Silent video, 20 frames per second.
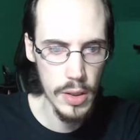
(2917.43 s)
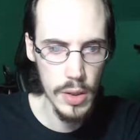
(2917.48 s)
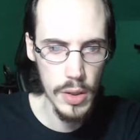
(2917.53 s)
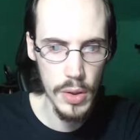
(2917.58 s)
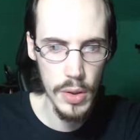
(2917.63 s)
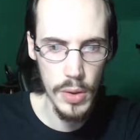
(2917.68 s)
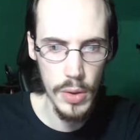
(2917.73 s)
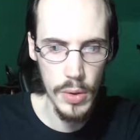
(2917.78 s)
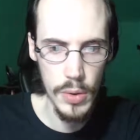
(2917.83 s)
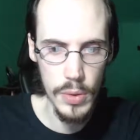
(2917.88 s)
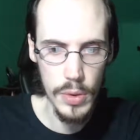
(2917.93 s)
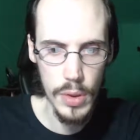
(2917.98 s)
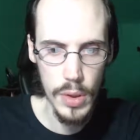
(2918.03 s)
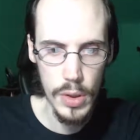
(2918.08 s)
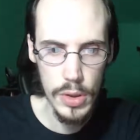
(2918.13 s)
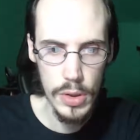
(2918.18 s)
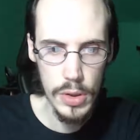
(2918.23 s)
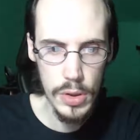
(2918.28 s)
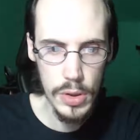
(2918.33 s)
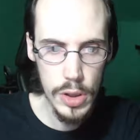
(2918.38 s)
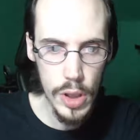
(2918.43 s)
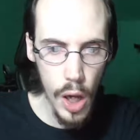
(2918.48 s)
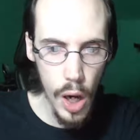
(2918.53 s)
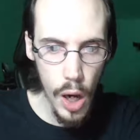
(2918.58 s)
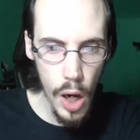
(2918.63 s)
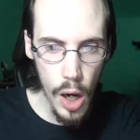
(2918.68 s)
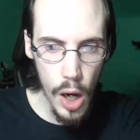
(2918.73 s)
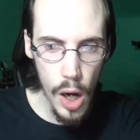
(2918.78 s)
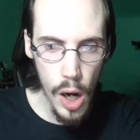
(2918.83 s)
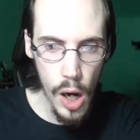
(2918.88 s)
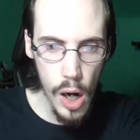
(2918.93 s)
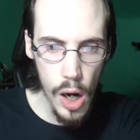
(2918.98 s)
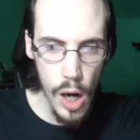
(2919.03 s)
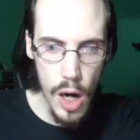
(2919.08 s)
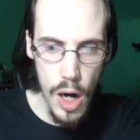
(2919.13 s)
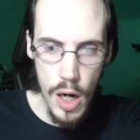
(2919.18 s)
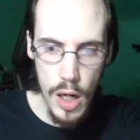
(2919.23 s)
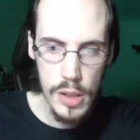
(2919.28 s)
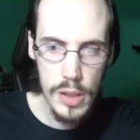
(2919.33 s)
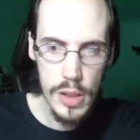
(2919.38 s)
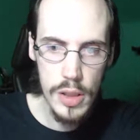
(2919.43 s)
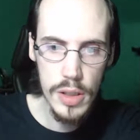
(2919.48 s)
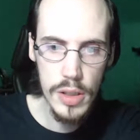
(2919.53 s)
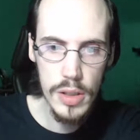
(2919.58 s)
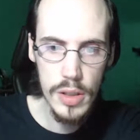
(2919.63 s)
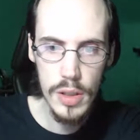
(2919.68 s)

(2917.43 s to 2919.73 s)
Uh-oh. Son!